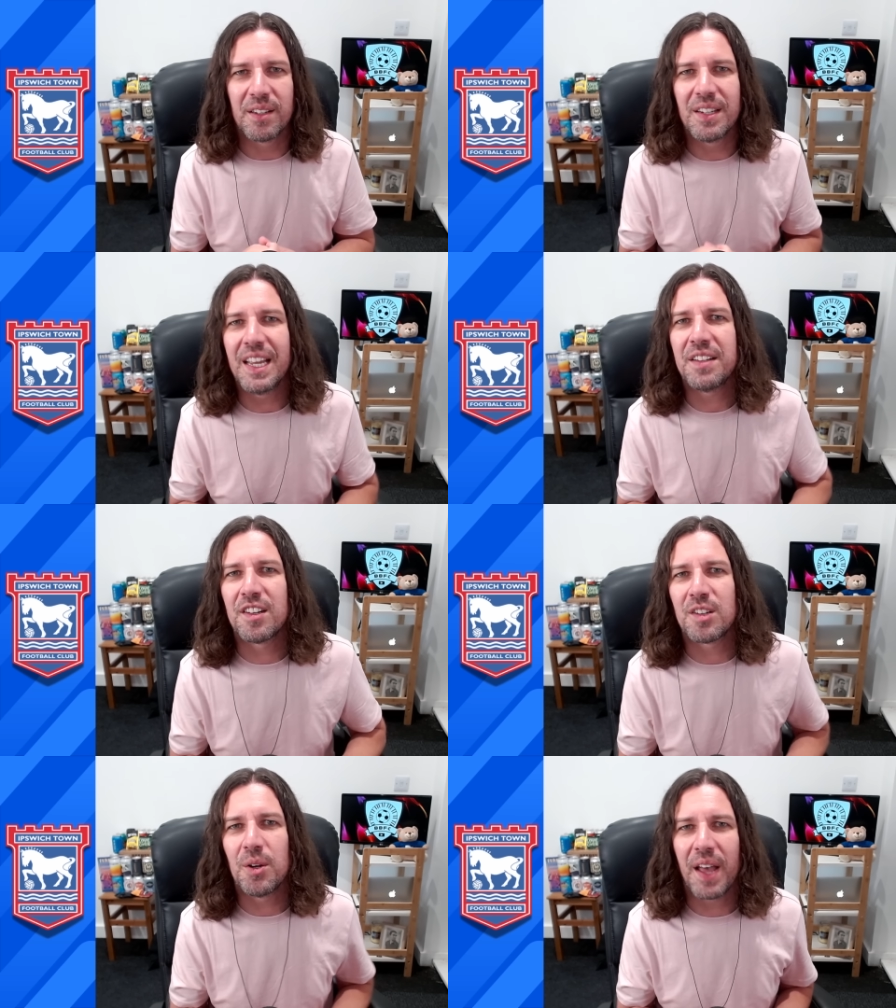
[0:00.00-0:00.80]
you need to
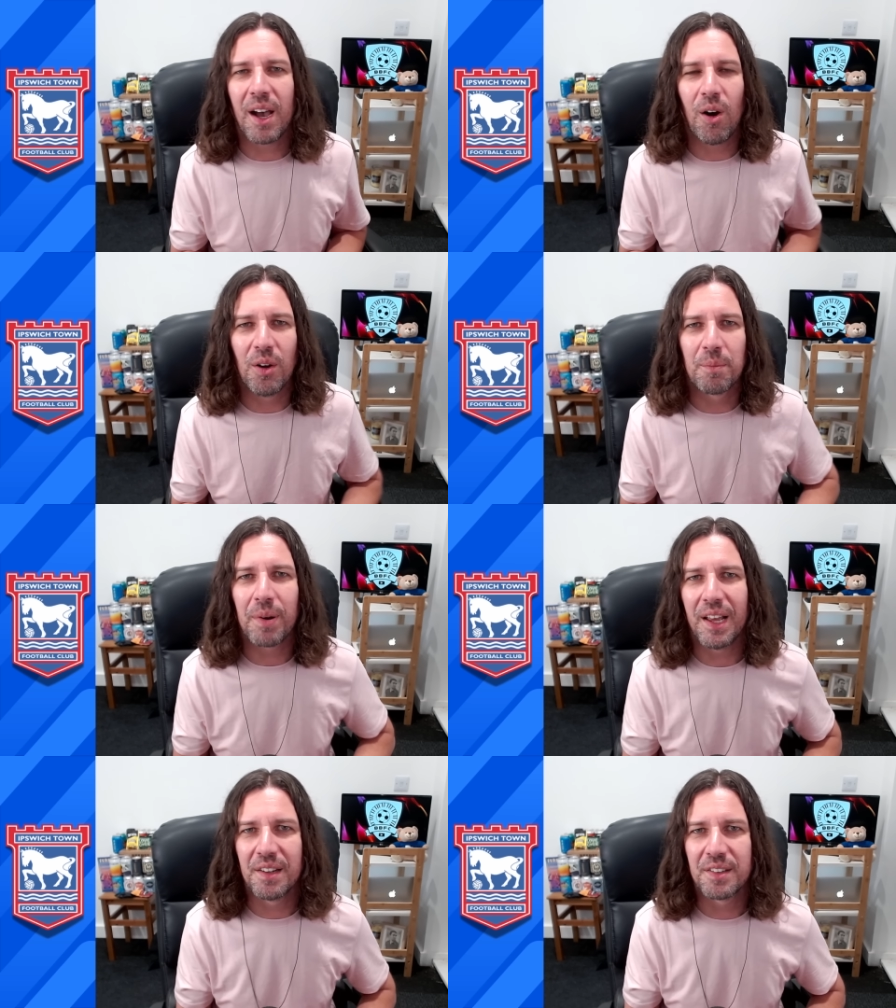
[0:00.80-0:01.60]
do that on
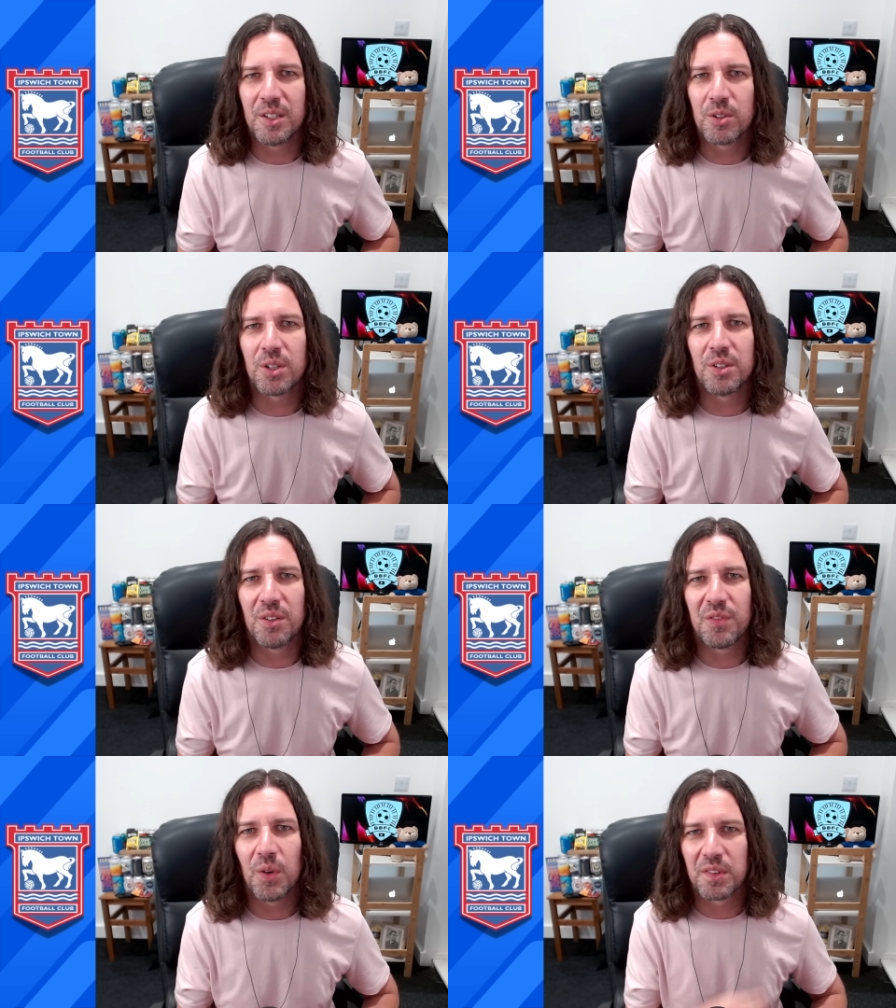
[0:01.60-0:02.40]
players that you couldn't
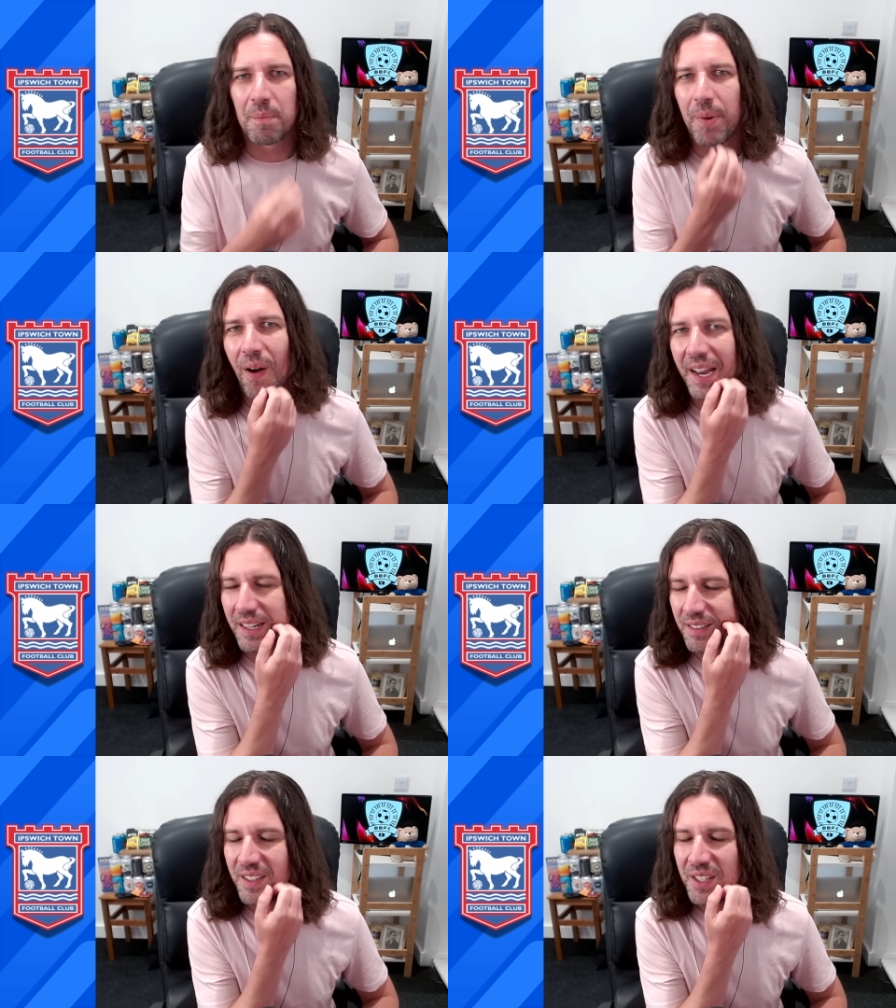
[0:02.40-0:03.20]
afford to buy
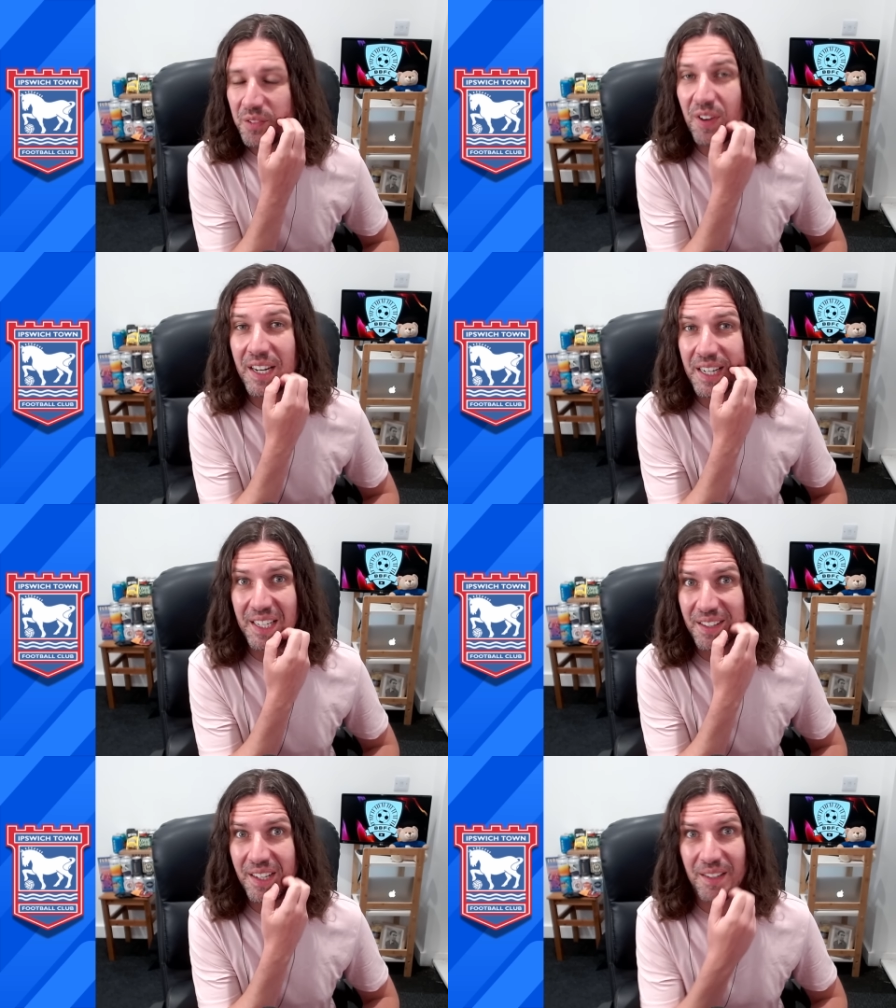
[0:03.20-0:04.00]
and
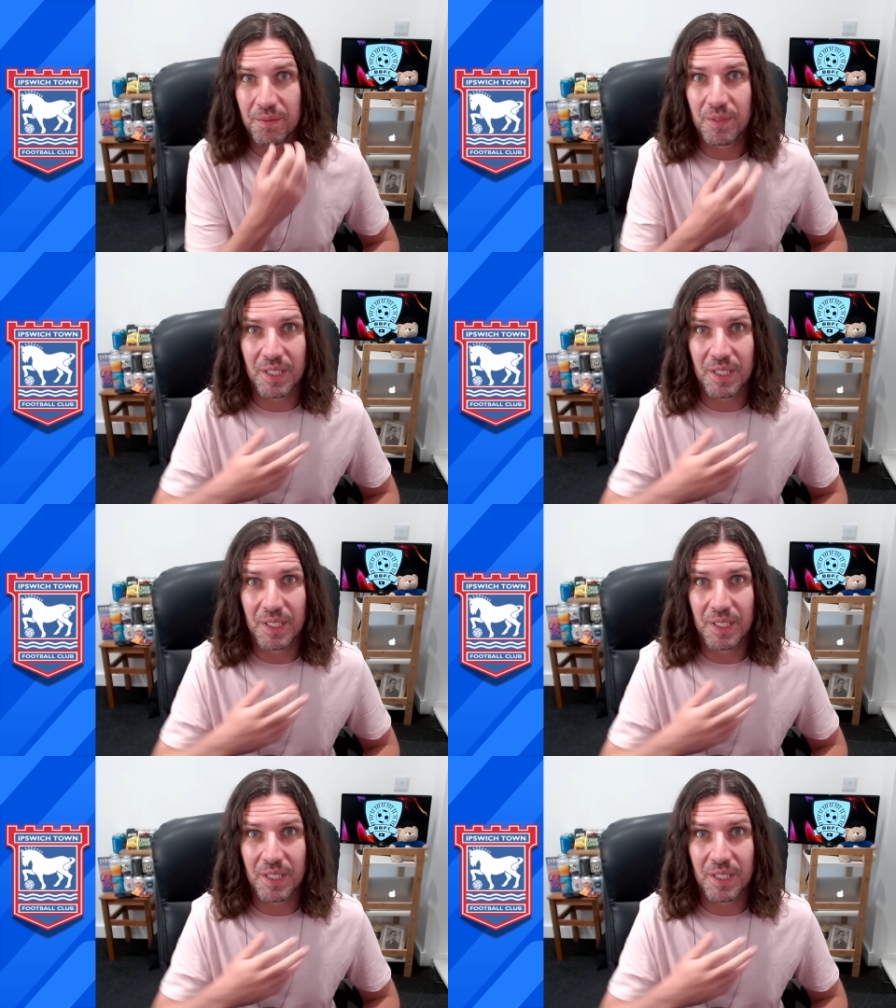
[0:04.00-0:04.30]
frankly that,